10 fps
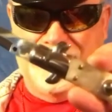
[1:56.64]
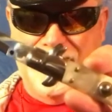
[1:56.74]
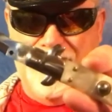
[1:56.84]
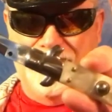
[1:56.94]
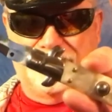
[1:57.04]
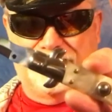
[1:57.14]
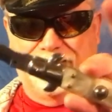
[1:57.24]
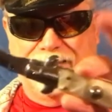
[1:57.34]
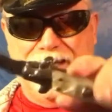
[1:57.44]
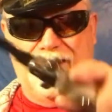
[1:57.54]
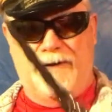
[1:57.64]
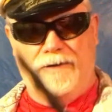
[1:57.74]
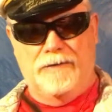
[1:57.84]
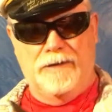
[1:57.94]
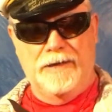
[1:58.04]
ice,
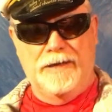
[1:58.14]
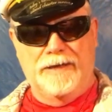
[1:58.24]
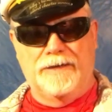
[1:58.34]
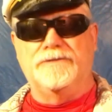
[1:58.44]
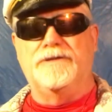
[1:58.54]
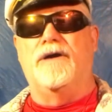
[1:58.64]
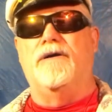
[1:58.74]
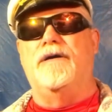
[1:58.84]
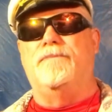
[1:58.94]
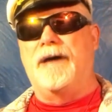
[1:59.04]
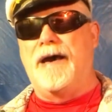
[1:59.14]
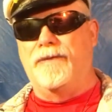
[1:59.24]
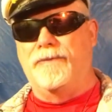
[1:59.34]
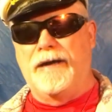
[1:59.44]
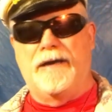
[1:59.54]
stiletto. He goes, no, and by
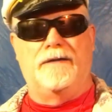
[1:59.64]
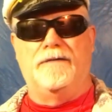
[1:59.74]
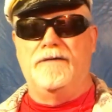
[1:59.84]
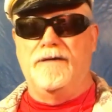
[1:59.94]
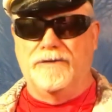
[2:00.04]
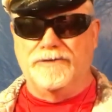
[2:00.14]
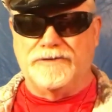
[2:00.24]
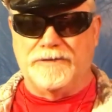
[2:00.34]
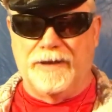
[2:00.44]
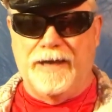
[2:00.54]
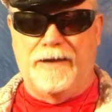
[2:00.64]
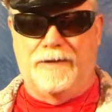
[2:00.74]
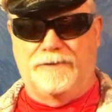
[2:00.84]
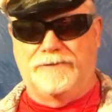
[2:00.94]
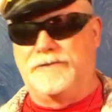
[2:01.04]
the way, no
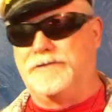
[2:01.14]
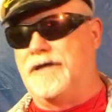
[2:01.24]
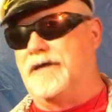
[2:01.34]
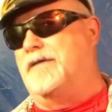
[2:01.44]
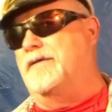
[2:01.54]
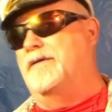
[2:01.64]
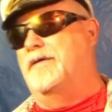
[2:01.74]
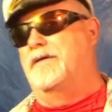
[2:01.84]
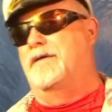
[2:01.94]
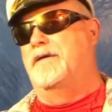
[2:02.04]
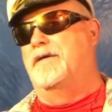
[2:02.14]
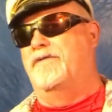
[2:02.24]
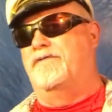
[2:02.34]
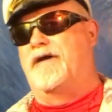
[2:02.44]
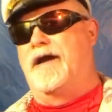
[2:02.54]
stilettos. It's like,
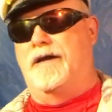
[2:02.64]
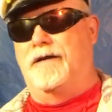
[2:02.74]
fine,